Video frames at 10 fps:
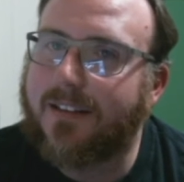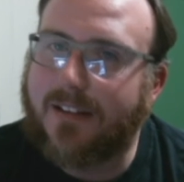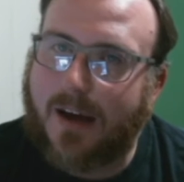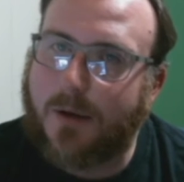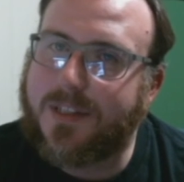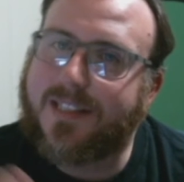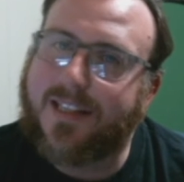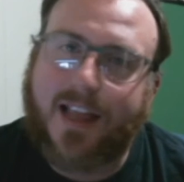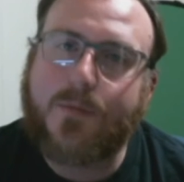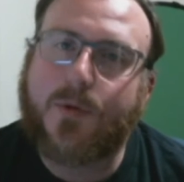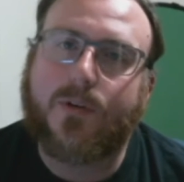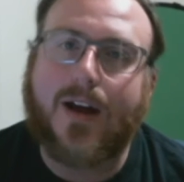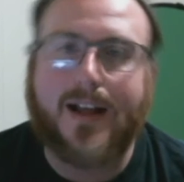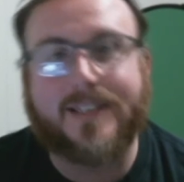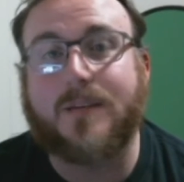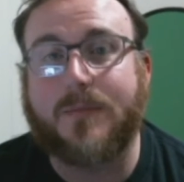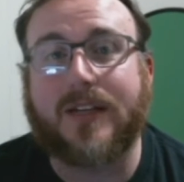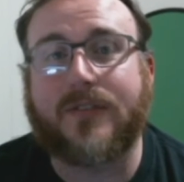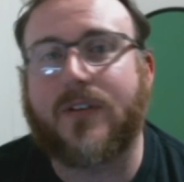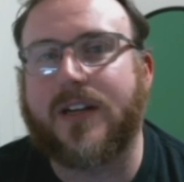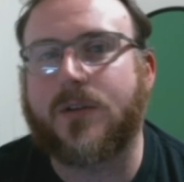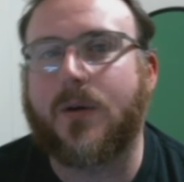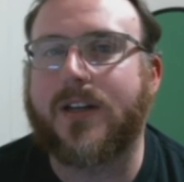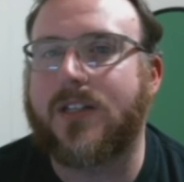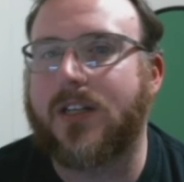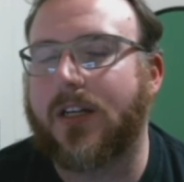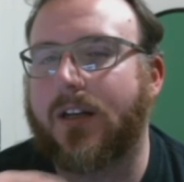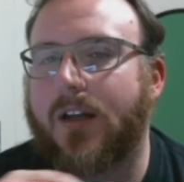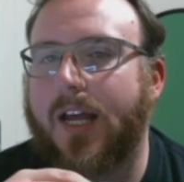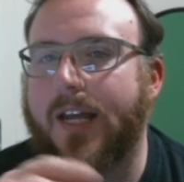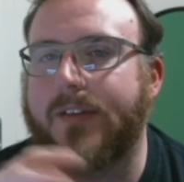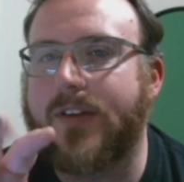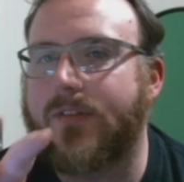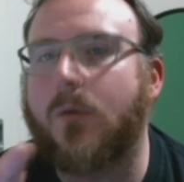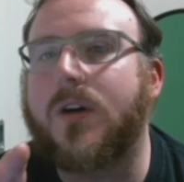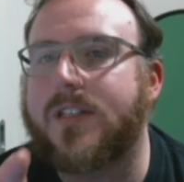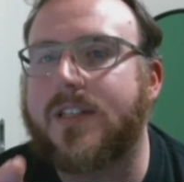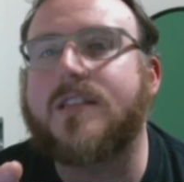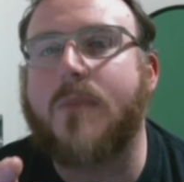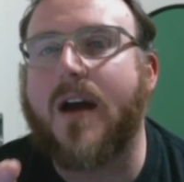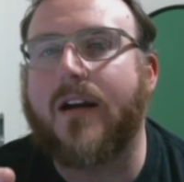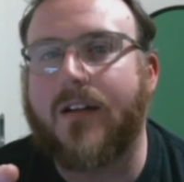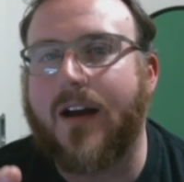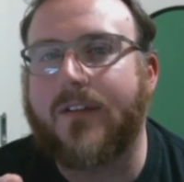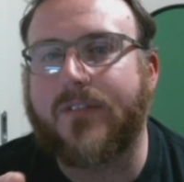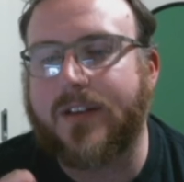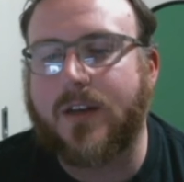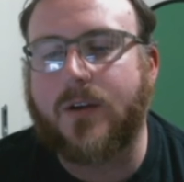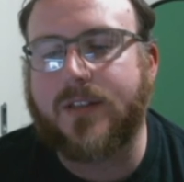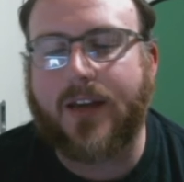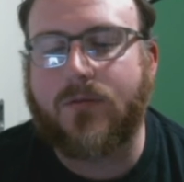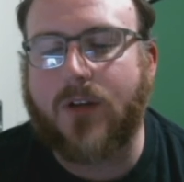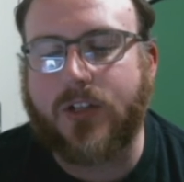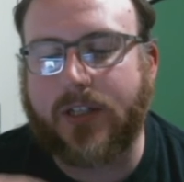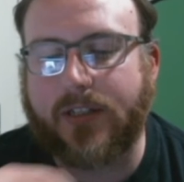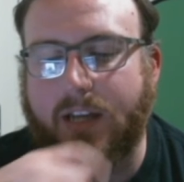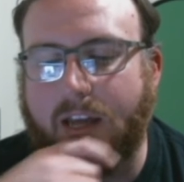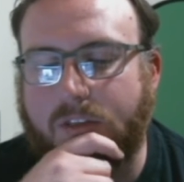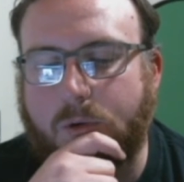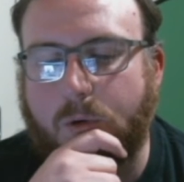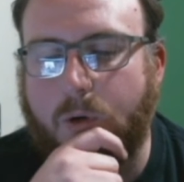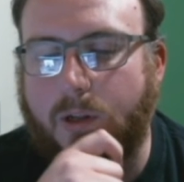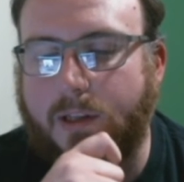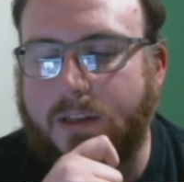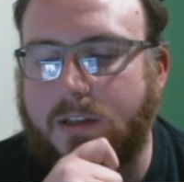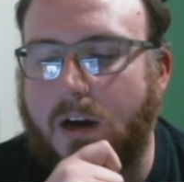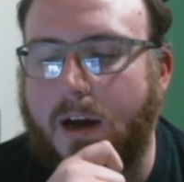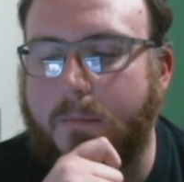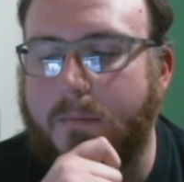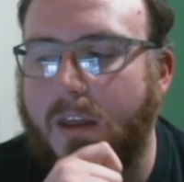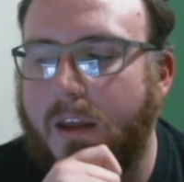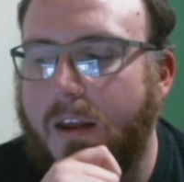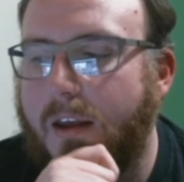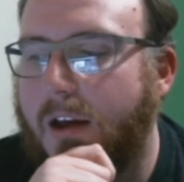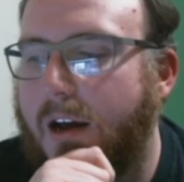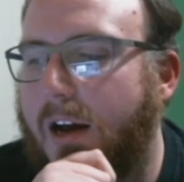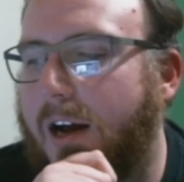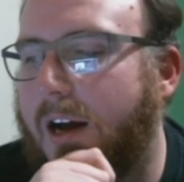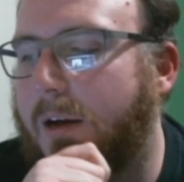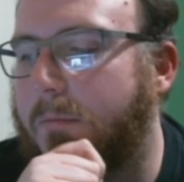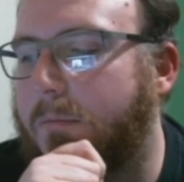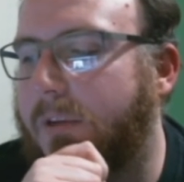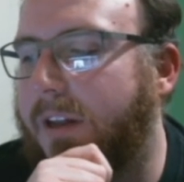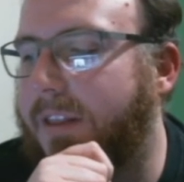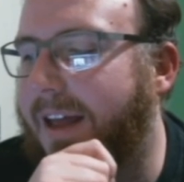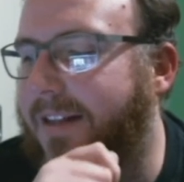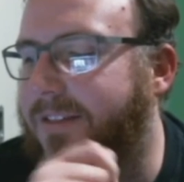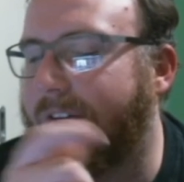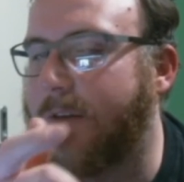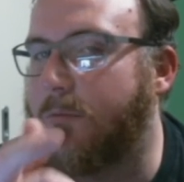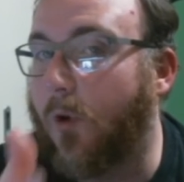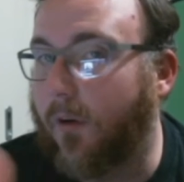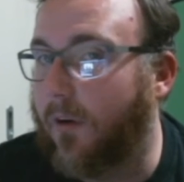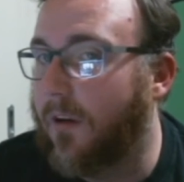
I was still able to write something for each question, even if it was just a paragraph, because I was like rushing to get through it all in the time. And that's very important.